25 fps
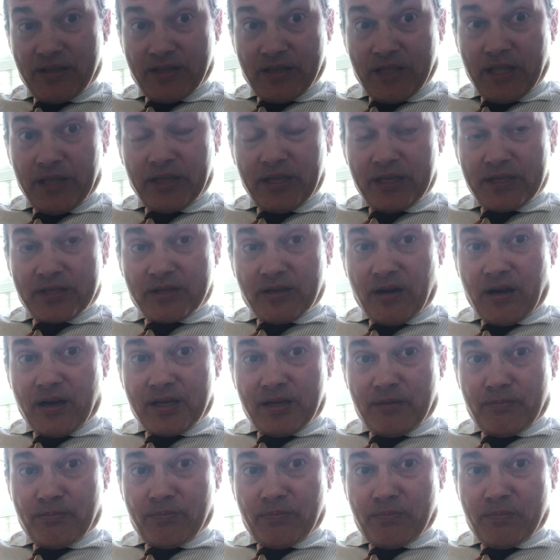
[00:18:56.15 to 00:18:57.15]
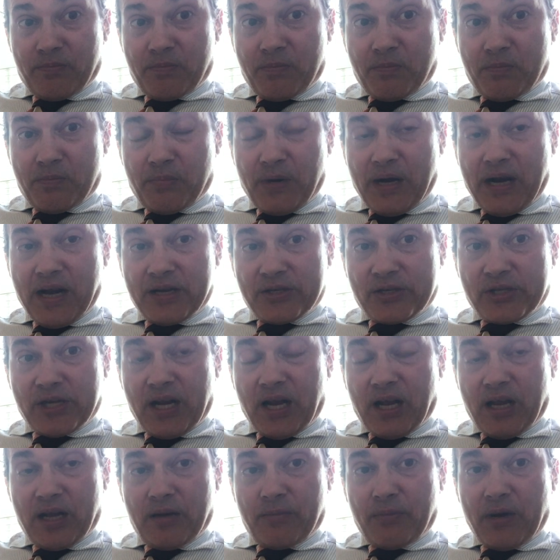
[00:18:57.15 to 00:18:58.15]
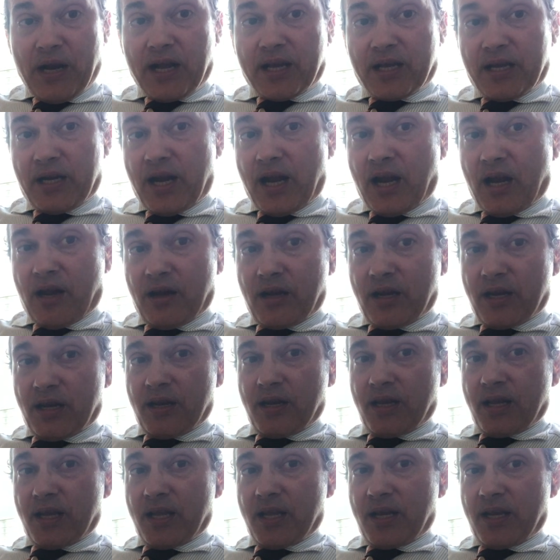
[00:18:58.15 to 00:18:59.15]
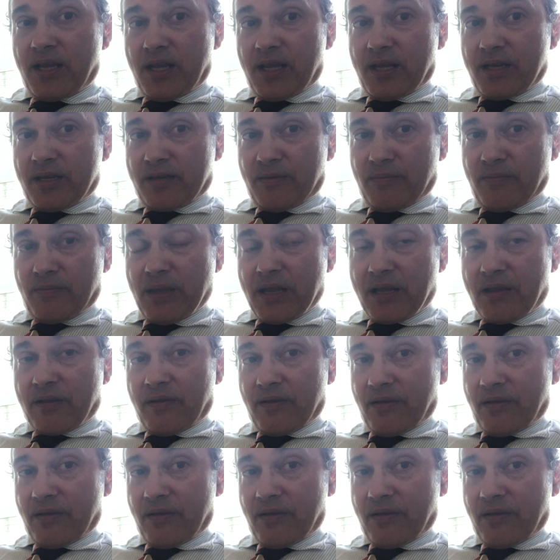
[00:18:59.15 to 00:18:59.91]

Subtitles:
that they start to branch out and bracket out and to make